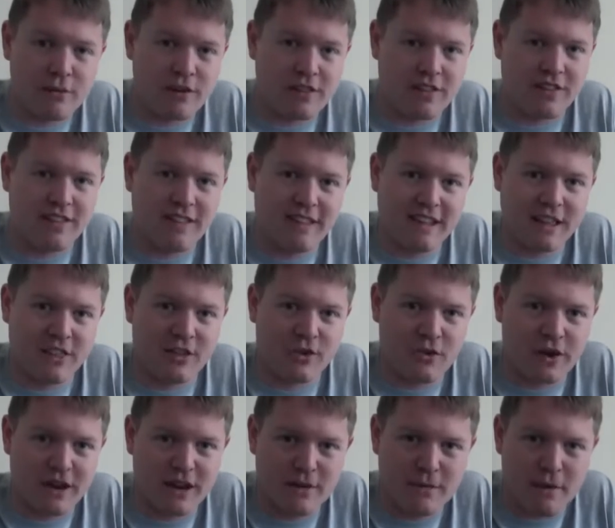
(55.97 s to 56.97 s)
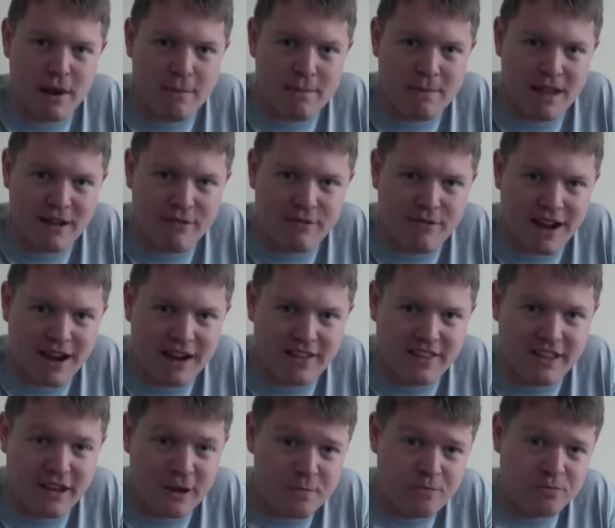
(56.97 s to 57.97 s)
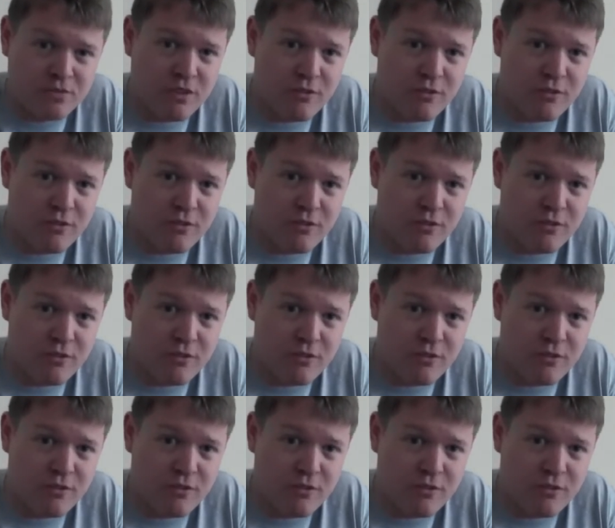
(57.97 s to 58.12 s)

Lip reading: because I think that's quite a big factor.